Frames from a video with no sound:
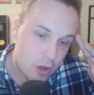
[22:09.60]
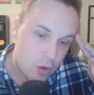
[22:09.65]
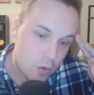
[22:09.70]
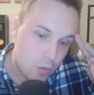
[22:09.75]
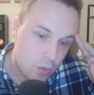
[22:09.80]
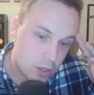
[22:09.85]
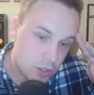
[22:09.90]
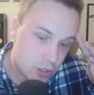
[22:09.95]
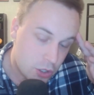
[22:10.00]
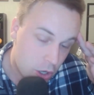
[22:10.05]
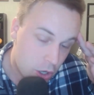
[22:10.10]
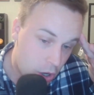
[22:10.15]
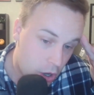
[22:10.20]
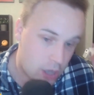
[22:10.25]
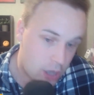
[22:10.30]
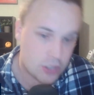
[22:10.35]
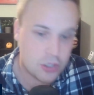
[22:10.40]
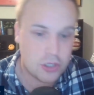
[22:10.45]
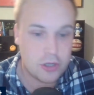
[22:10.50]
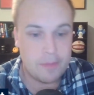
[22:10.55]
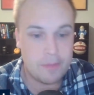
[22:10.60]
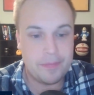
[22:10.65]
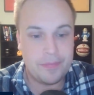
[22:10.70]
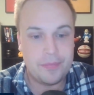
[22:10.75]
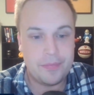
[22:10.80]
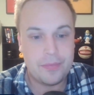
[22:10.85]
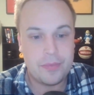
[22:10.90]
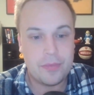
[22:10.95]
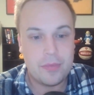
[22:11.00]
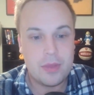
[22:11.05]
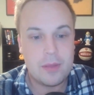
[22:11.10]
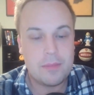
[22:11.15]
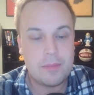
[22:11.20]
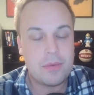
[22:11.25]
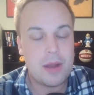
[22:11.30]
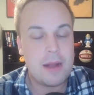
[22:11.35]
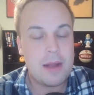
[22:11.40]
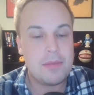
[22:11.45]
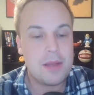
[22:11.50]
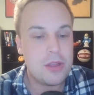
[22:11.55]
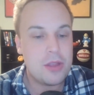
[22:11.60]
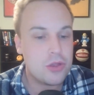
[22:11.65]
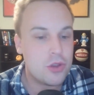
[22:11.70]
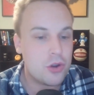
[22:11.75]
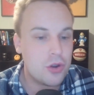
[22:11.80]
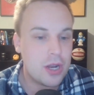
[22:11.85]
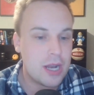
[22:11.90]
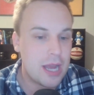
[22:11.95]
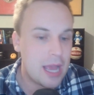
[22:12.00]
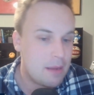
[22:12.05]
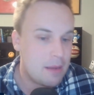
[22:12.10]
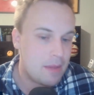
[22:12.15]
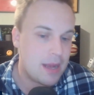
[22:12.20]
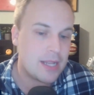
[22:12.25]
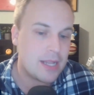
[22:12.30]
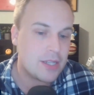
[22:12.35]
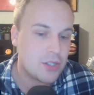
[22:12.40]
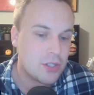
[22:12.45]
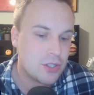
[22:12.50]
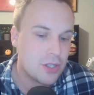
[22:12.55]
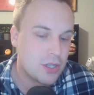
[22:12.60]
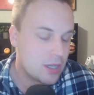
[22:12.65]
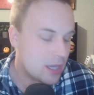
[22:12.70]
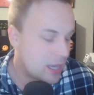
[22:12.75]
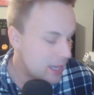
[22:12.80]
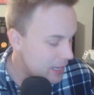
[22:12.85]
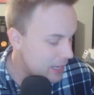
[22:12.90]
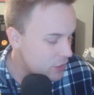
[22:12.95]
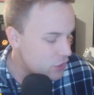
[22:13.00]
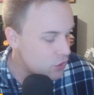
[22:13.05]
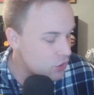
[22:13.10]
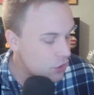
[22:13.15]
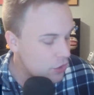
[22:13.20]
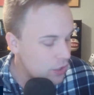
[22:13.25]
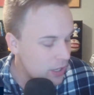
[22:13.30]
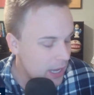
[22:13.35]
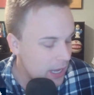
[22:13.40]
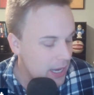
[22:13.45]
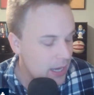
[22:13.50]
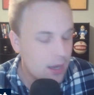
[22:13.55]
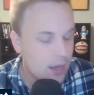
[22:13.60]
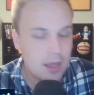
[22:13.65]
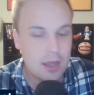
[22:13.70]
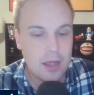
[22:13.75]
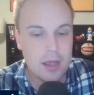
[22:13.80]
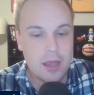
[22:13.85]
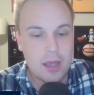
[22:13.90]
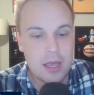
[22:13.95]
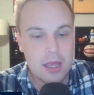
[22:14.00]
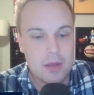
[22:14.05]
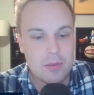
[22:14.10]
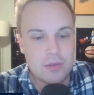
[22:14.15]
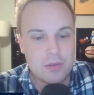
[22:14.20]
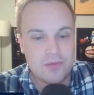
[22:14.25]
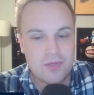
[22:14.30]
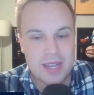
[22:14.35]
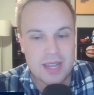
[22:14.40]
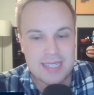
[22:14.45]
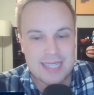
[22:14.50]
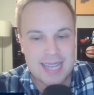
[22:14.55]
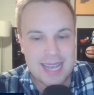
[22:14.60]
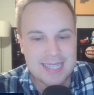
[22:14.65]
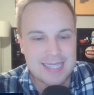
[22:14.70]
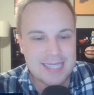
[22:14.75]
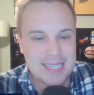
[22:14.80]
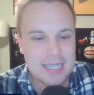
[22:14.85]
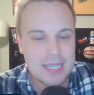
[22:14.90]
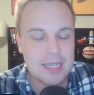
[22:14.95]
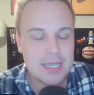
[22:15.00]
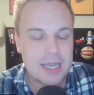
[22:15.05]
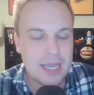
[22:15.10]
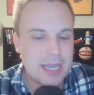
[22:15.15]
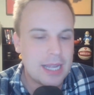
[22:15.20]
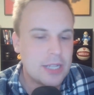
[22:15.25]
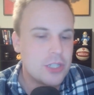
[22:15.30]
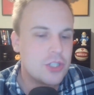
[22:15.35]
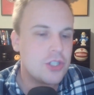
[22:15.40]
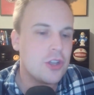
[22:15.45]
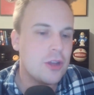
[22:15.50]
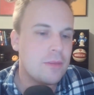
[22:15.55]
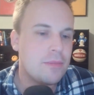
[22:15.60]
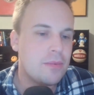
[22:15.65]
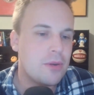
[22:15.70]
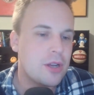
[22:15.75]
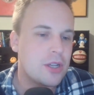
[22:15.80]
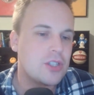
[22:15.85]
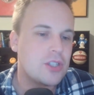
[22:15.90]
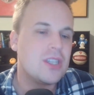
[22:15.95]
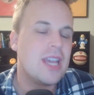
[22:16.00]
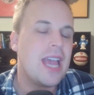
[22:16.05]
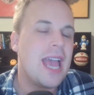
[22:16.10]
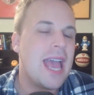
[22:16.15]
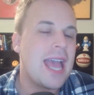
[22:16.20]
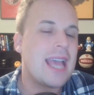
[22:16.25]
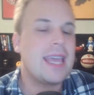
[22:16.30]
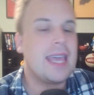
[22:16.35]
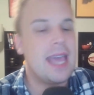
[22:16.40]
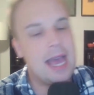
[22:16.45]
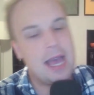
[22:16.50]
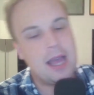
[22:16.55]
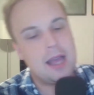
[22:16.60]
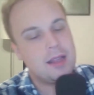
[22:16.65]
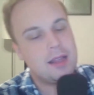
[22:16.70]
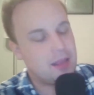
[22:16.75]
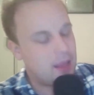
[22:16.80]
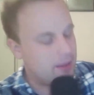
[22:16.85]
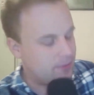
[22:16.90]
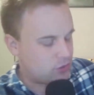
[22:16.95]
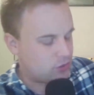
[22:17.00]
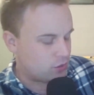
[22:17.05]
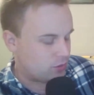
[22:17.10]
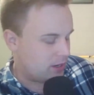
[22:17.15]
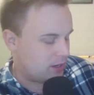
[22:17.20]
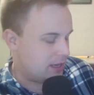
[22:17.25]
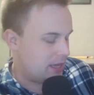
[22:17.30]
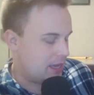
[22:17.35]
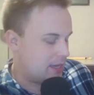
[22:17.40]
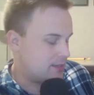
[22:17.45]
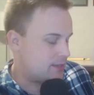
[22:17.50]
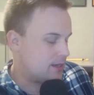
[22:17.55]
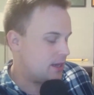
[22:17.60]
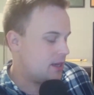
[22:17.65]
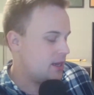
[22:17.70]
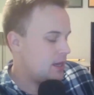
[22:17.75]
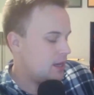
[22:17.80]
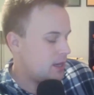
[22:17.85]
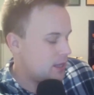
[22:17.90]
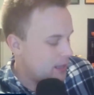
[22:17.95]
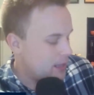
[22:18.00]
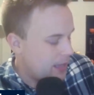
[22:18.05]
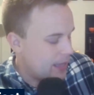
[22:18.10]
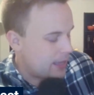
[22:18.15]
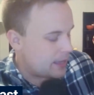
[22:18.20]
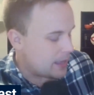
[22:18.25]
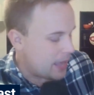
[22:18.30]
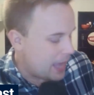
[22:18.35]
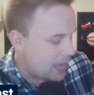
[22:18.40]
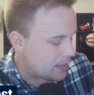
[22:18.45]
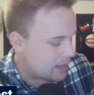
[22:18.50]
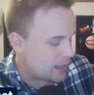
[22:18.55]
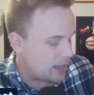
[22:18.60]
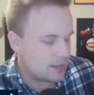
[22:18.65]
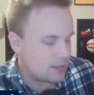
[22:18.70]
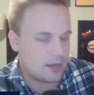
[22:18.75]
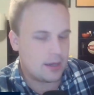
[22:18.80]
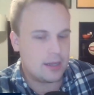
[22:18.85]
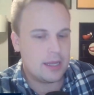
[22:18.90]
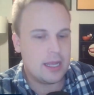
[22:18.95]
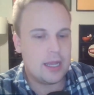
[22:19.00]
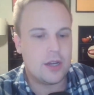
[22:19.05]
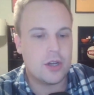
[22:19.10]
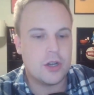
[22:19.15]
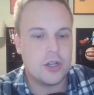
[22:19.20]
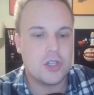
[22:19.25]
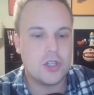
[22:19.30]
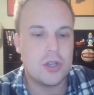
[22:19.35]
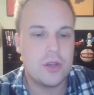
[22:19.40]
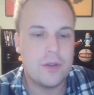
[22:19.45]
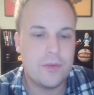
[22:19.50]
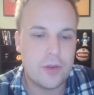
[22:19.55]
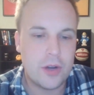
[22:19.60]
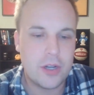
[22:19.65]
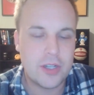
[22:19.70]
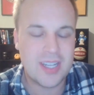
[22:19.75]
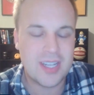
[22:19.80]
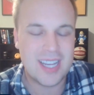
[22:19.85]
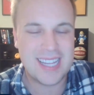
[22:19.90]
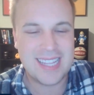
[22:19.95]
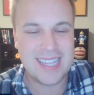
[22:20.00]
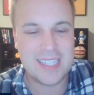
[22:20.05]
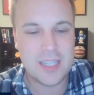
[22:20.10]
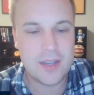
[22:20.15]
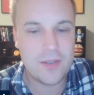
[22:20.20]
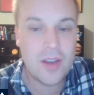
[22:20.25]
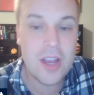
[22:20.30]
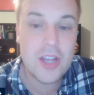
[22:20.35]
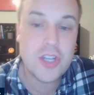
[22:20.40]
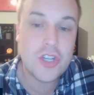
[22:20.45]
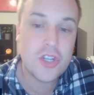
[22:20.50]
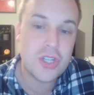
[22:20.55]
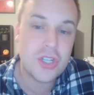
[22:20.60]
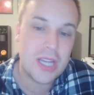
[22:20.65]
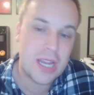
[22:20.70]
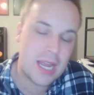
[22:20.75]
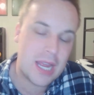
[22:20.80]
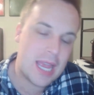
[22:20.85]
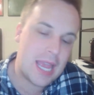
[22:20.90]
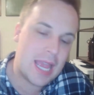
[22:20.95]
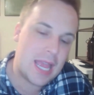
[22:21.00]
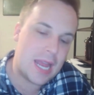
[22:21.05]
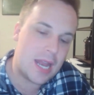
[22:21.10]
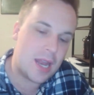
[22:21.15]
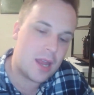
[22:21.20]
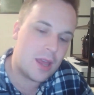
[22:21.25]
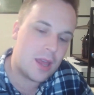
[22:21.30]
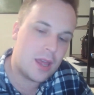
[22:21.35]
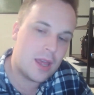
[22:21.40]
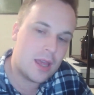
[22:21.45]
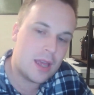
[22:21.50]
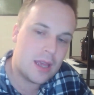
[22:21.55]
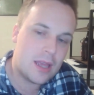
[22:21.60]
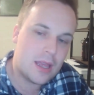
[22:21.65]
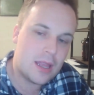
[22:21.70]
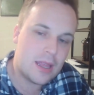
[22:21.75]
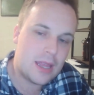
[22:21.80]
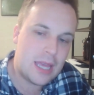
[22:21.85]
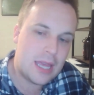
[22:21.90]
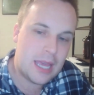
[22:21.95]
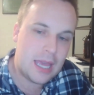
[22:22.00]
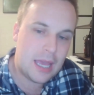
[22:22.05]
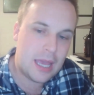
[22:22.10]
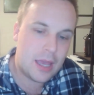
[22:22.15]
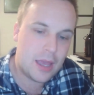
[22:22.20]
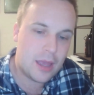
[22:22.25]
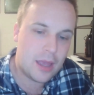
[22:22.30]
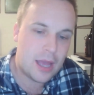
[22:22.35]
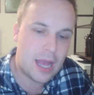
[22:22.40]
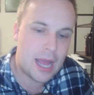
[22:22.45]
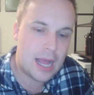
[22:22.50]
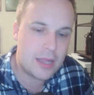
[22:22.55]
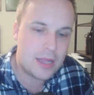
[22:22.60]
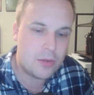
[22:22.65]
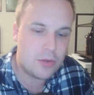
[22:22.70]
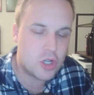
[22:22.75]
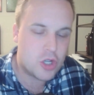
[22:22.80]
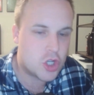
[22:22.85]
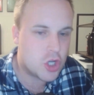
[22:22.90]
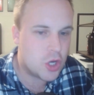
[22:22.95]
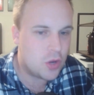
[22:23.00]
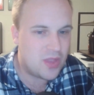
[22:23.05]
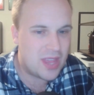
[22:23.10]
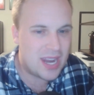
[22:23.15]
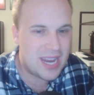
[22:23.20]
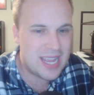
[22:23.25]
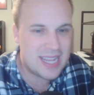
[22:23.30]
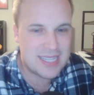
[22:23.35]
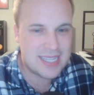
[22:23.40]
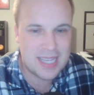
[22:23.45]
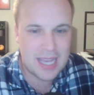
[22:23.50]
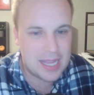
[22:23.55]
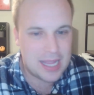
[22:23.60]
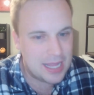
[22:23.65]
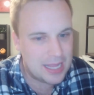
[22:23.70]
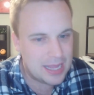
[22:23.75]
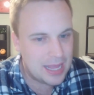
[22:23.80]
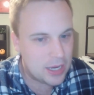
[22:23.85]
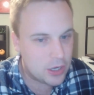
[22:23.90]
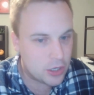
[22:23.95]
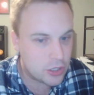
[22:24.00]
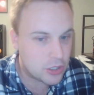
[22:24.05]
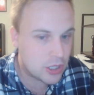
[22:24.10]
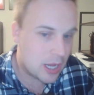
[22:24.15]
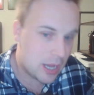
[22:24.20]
was awesome. LeBron played thirty-nine minutes at age thirty-eight and was fantastic against Dylan Brooks. Heck yeah. Love storylines like that. Locked On Lakers for your second listen. If you're interested in the Hollywood show that is the L A Lakers.